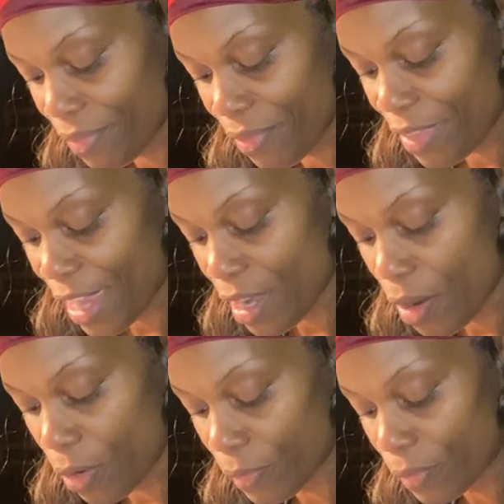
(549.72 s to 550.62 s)
they
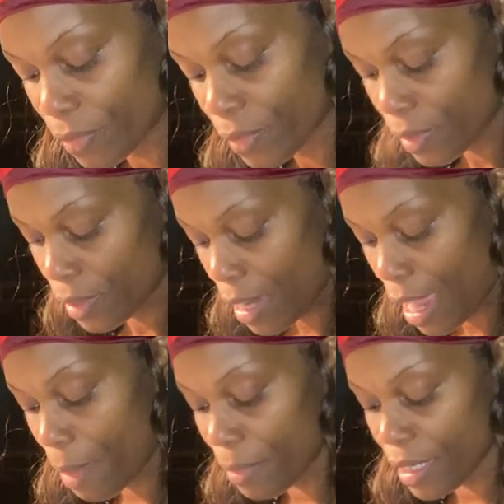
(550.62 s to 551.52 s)
know.
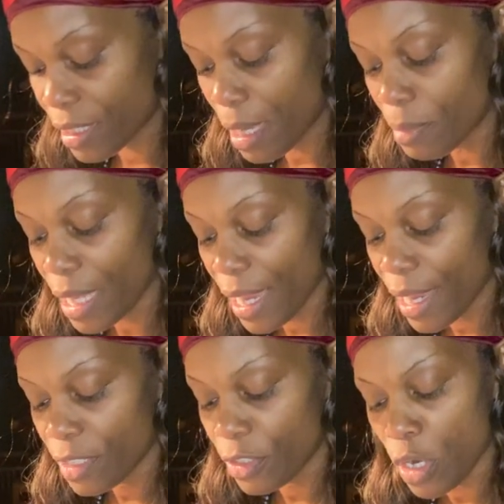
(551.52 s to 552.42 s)
I mean, some
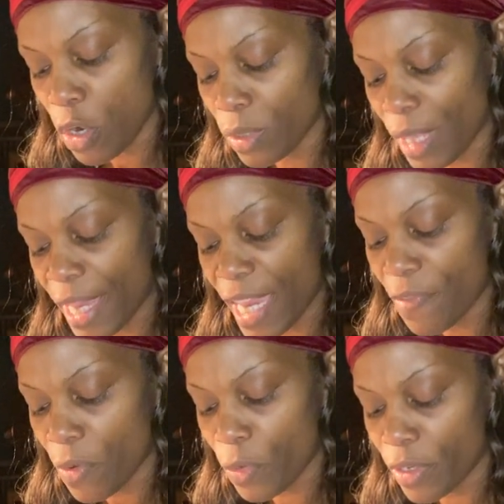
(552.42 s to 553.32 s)
days, like
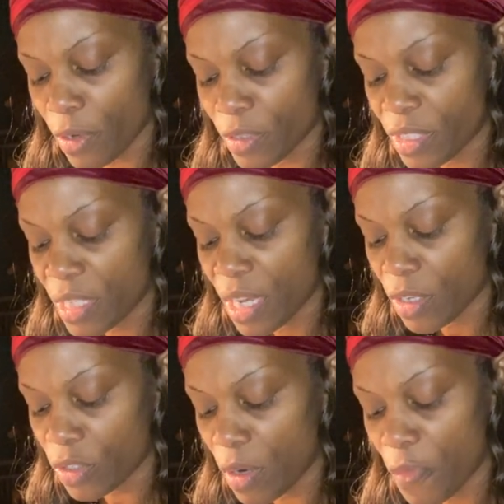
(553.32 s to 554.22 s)
even when they're sick
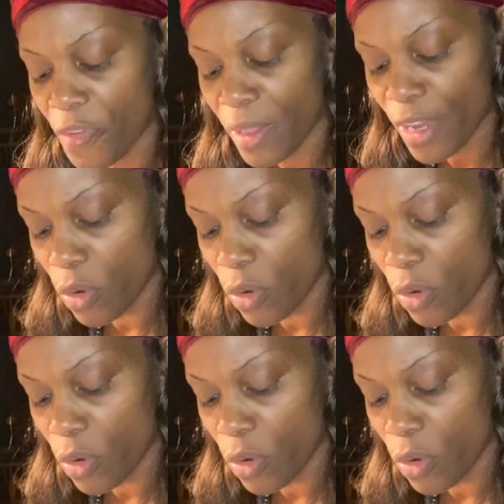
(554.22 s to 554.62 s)
or don't feel like